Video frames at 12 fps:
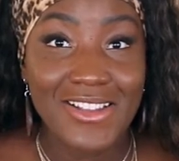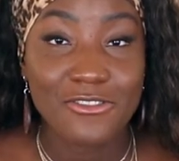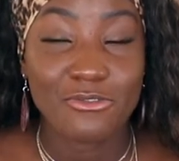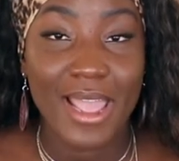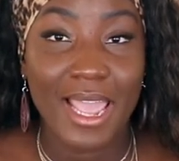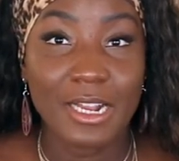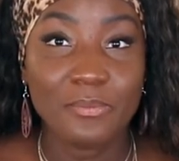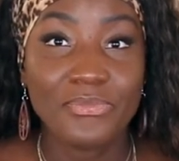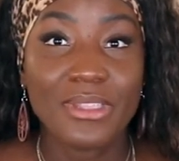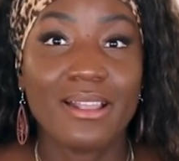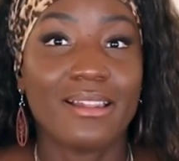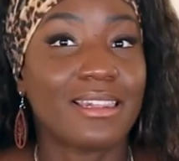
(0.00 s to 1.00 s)
right?
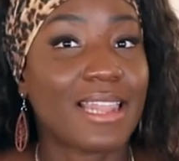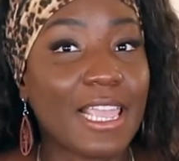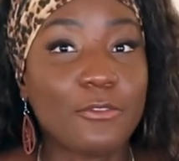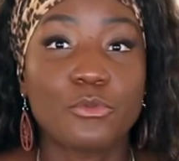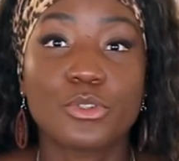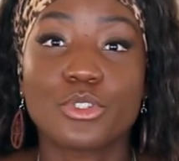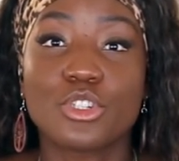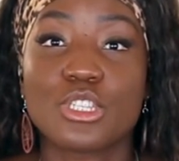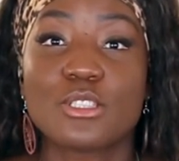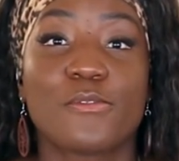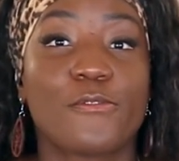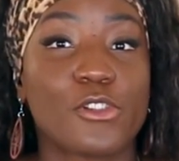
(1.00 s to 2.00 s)
Life will
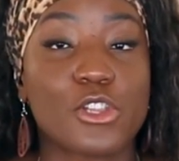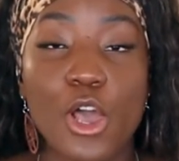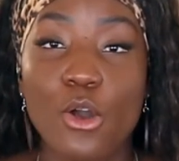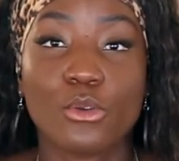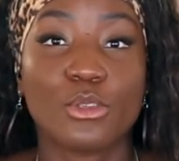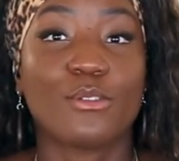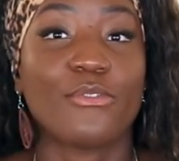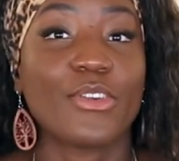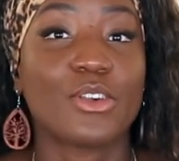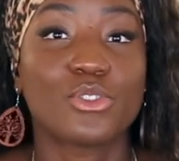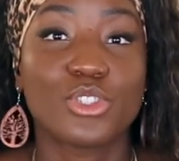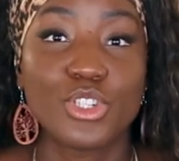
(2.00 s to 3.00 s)
just flow. You
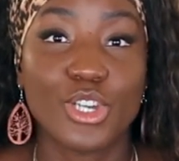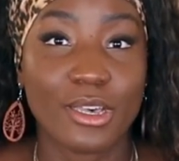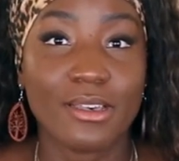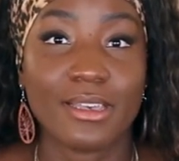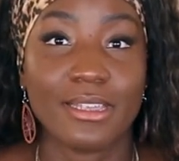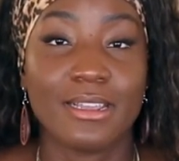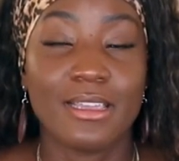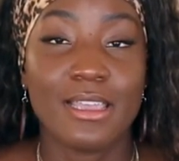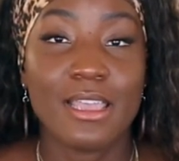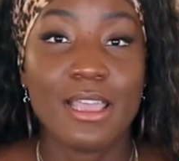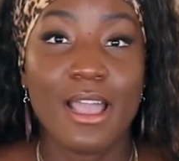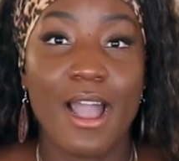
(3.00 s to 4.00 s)
feel good.
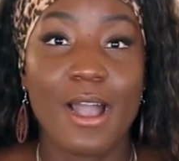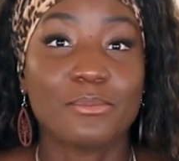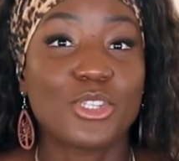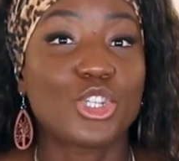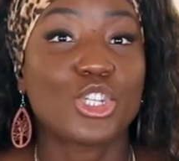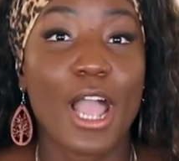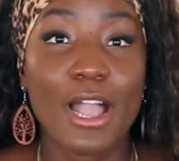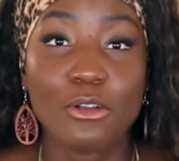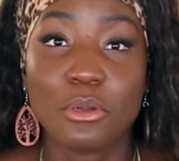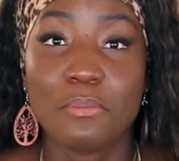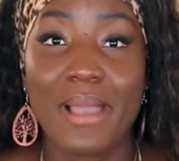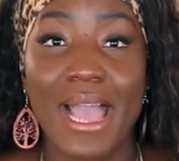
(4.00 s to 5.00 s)

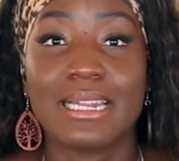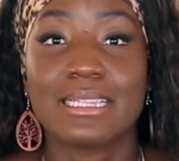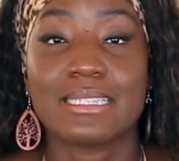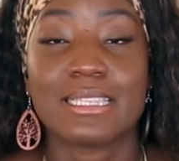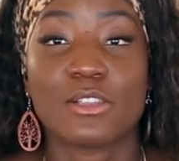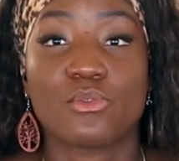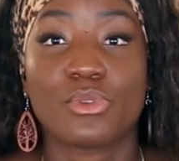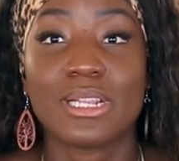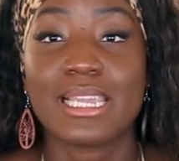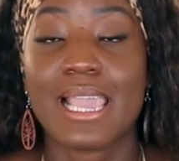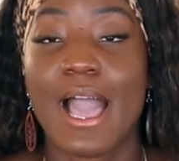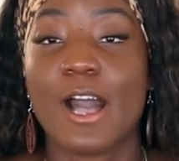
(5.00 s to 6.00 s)
Chakra balancing
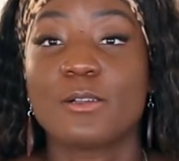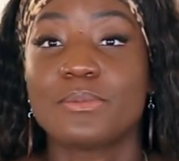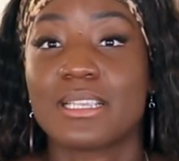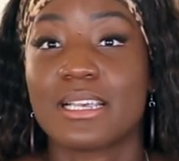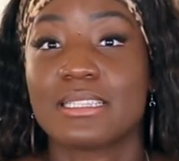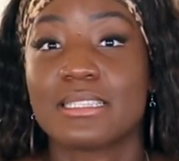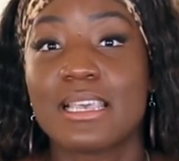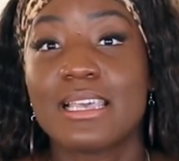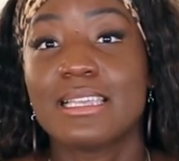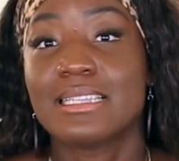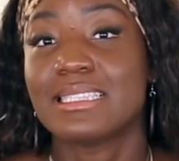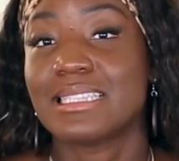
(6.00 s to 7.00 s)
really helps us
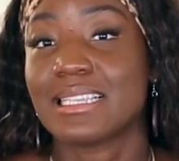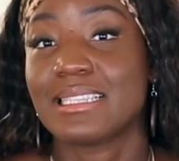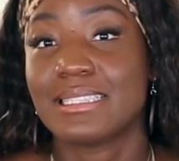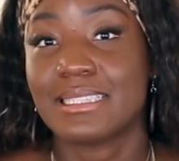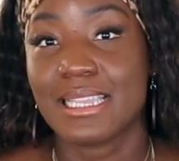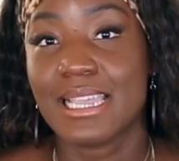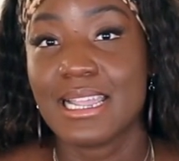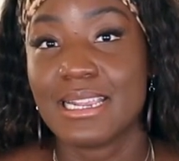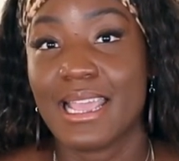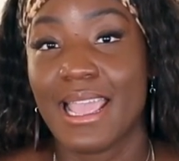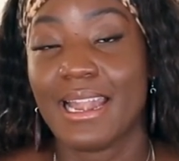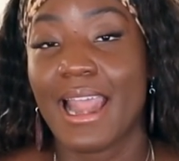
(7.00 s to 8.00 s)
succeed
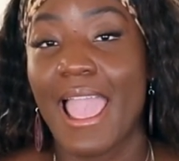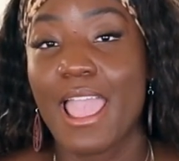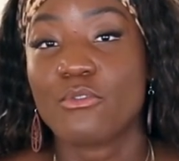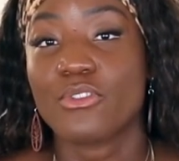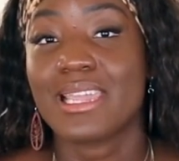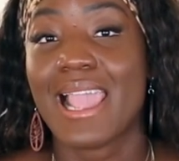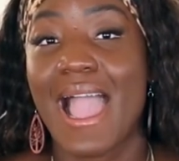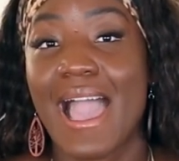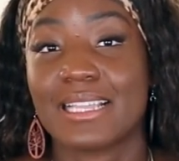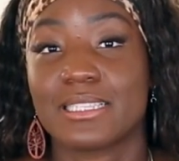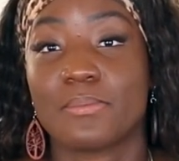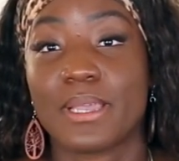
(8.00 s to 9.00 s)
in every
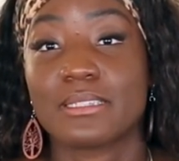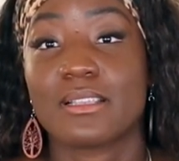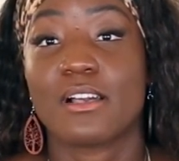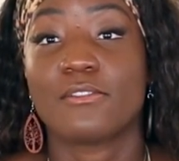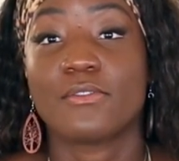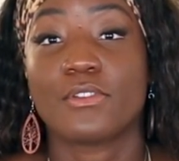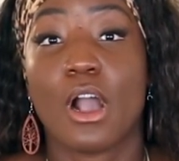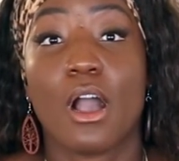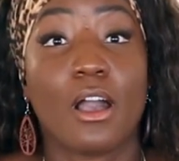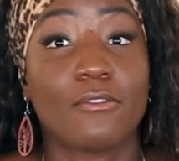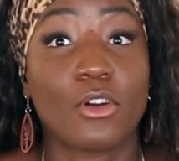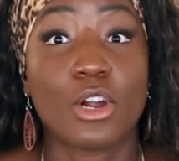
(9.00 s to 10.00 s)
aspect of
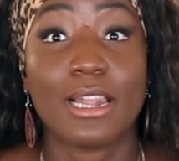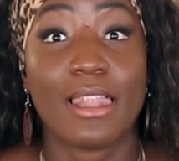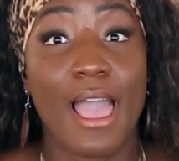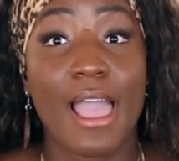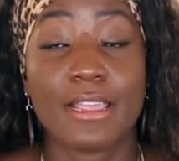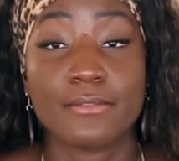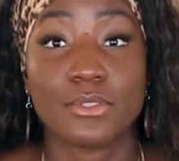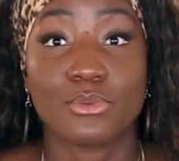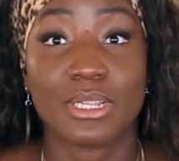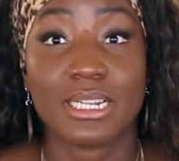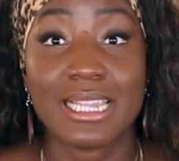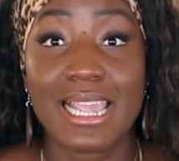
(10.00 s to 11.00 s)
our lives.
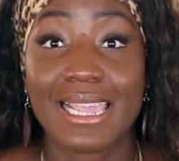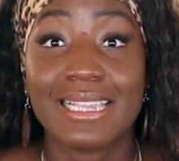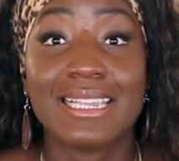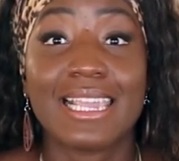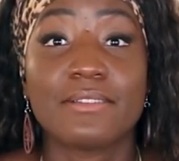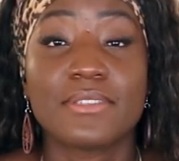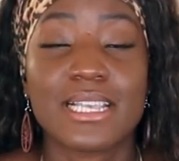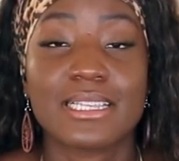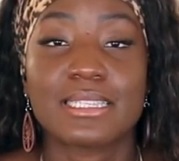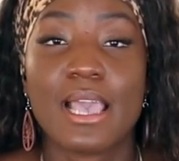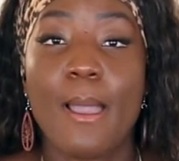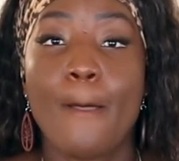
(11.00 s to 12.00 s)
Really, it gives
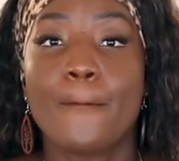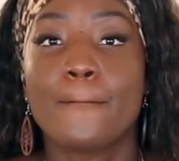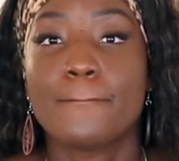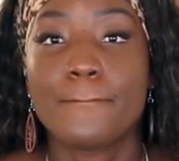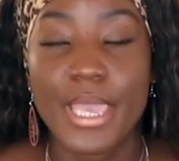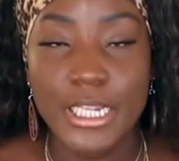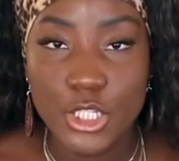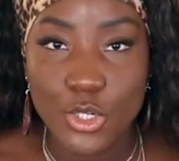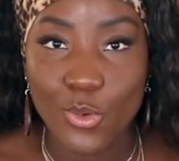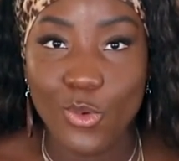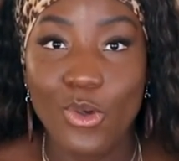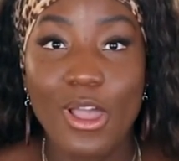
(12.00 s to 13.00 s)
us
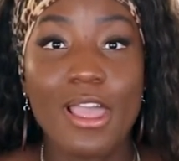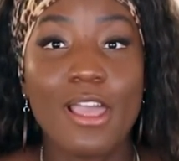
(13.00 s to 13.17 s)
mental,